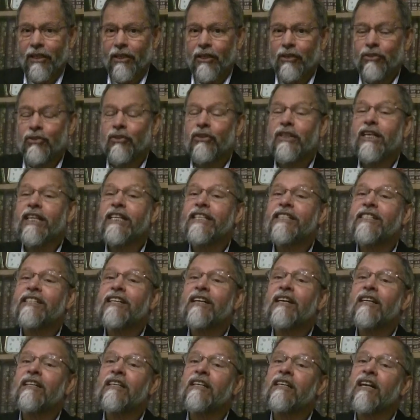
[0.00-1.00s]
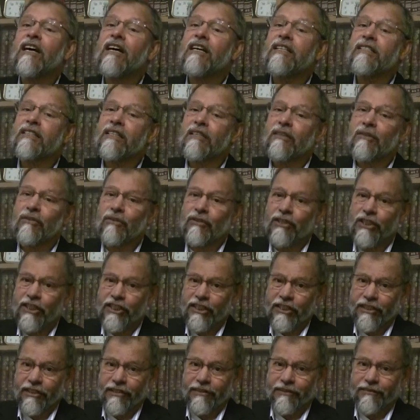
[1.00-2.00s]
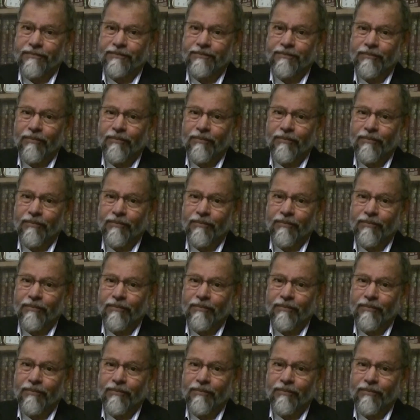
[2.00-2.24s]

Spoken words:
So they started asking questions.